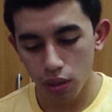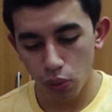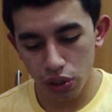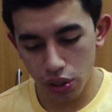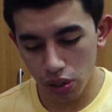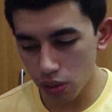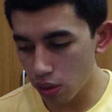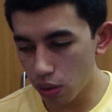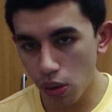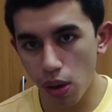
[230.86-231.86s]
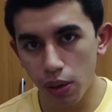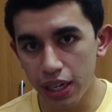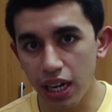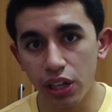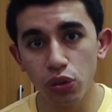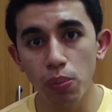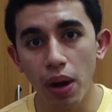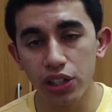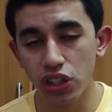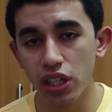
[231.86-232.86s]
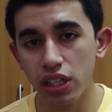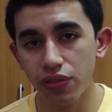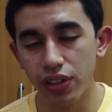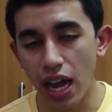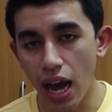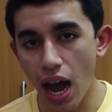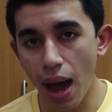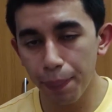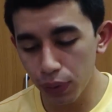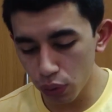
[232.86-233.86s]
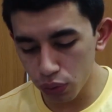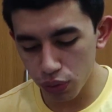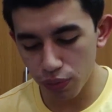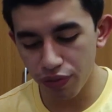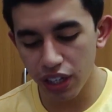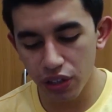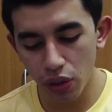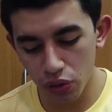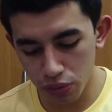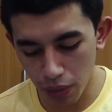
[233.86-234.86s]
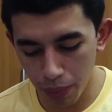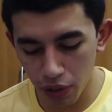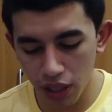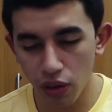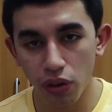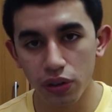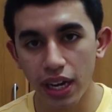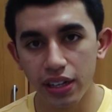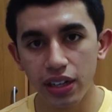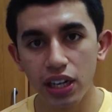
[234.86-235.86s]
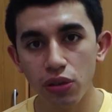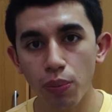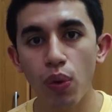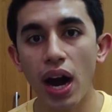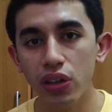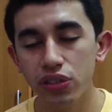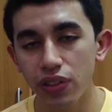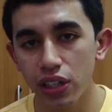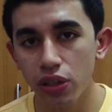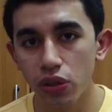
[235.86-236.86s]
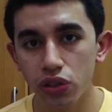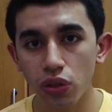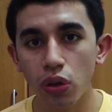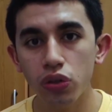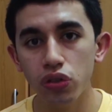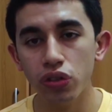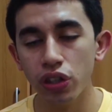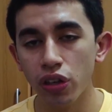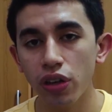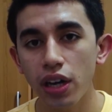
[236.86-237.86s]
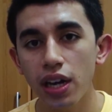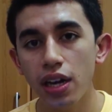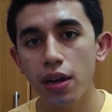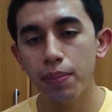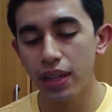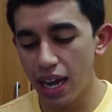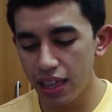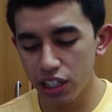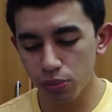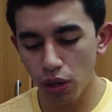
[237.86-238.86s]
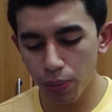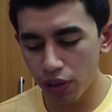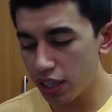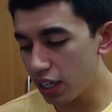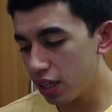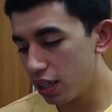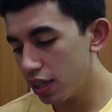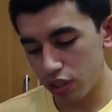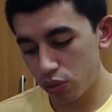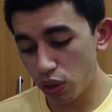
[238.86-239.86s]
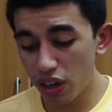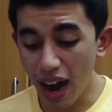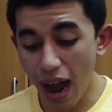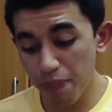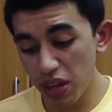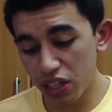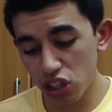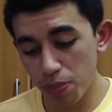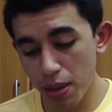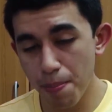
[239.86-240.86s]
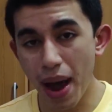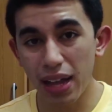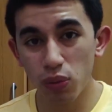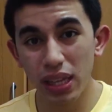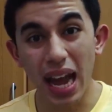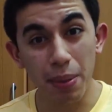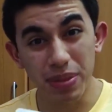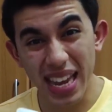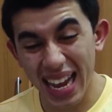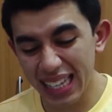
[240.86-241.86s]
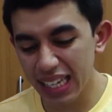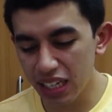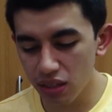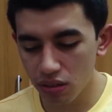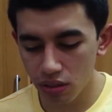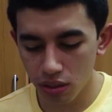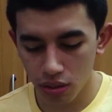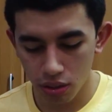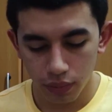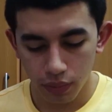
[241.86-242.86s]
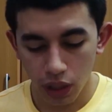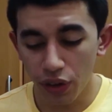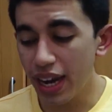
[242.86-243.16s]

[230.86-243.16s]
which you can't do much. You can't even upload videos properly, or neither can you browse videos or go through your playlist properly. The Twitter app needs to be manually updated. Oh